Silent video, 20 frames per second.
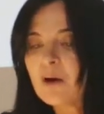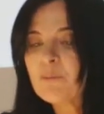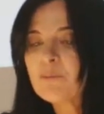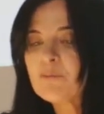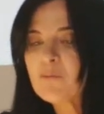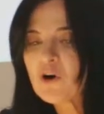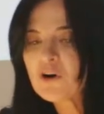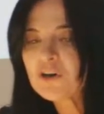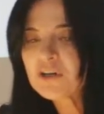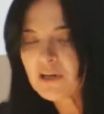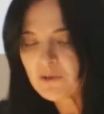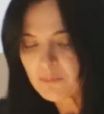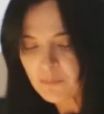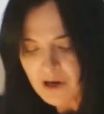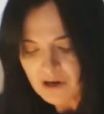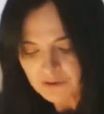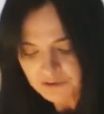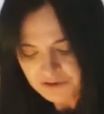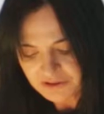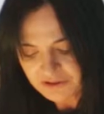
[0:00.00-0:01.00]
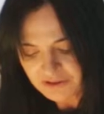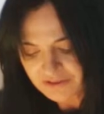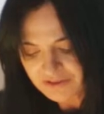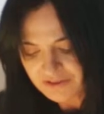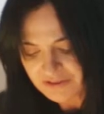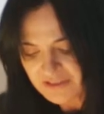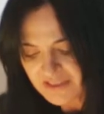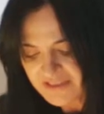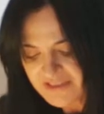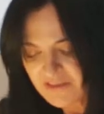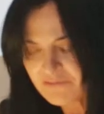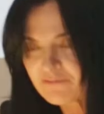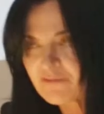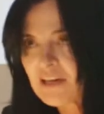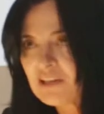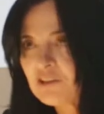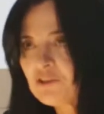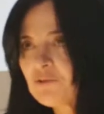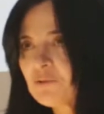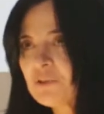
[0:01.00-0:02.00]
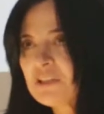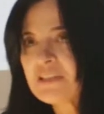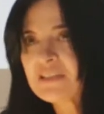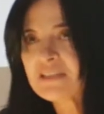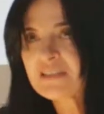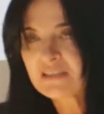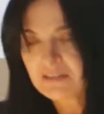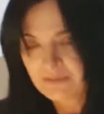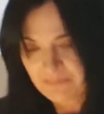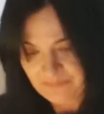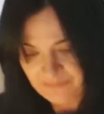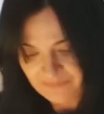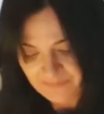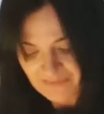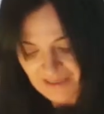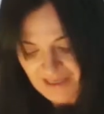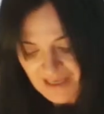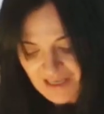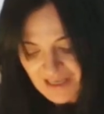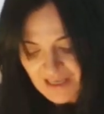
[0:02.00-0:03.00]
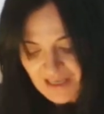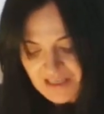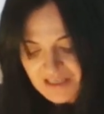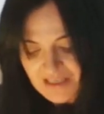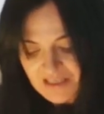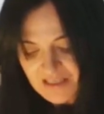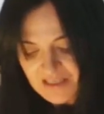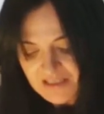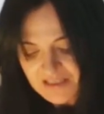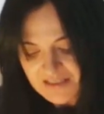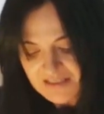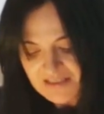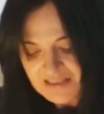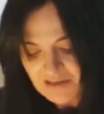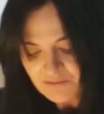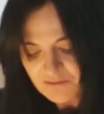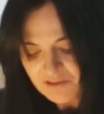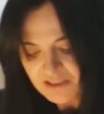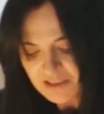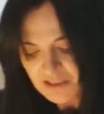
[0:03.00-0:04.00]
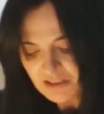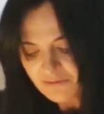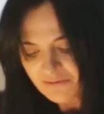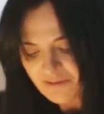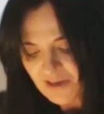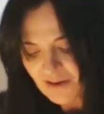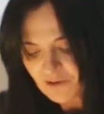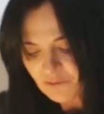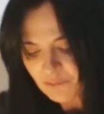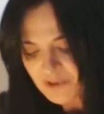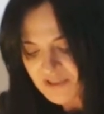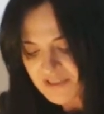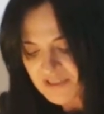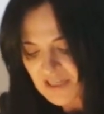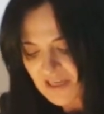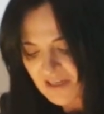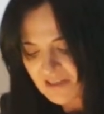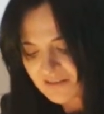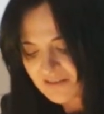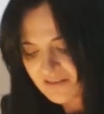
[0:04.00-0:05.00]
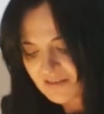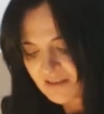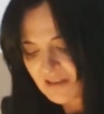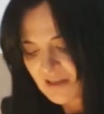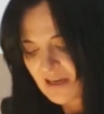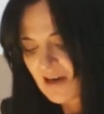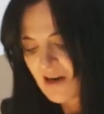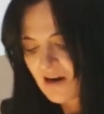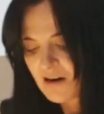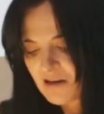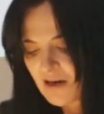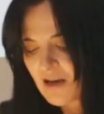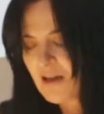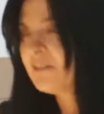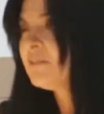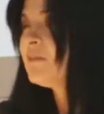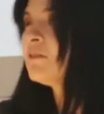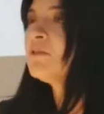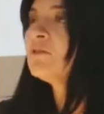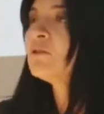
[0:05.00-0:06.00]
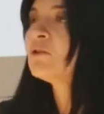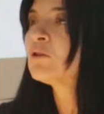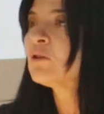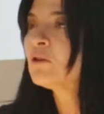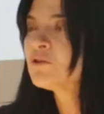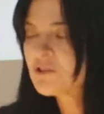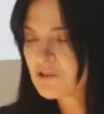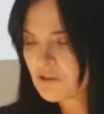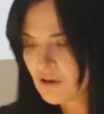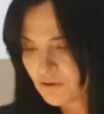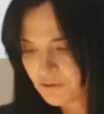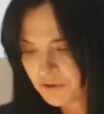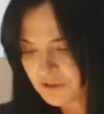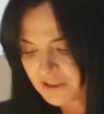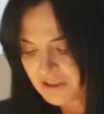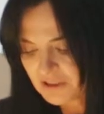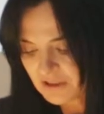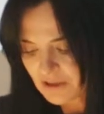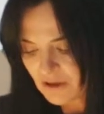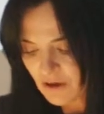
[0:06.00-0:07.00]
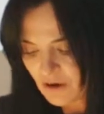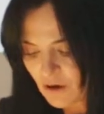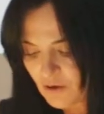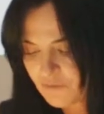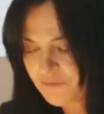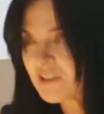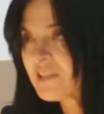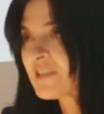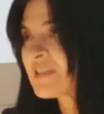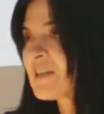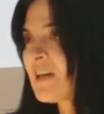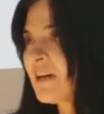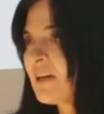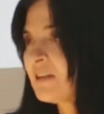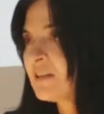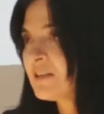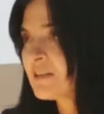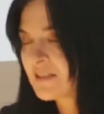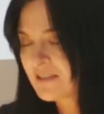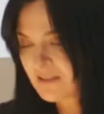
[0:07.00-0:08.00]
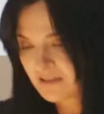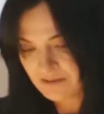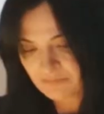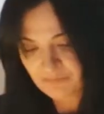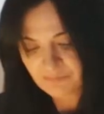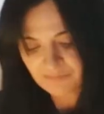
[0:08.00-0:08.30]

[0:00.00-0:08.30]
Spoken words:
More about these inventories. 75% are under the custody of the states.